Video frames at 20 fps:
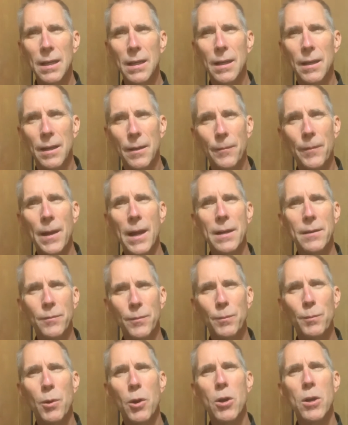And in
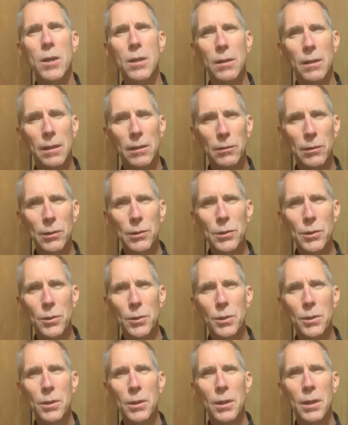fact, Mark and
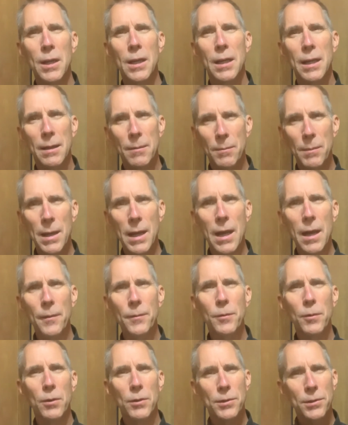Luke and
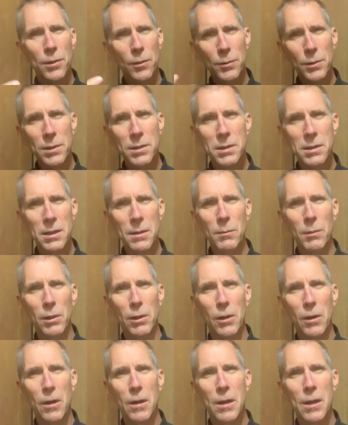Matthew are so
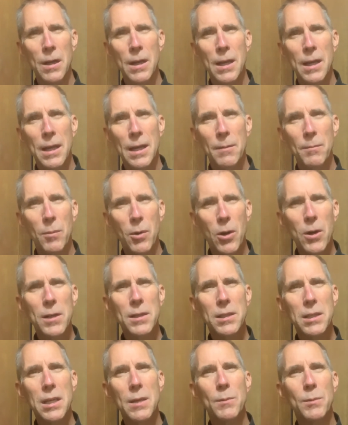similar and Mark
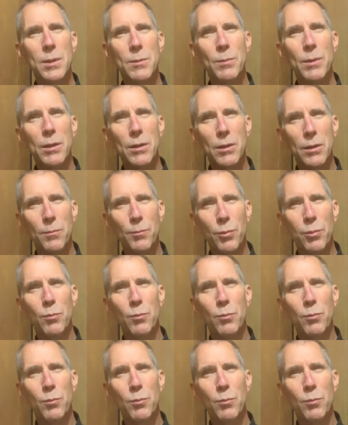seems to be the,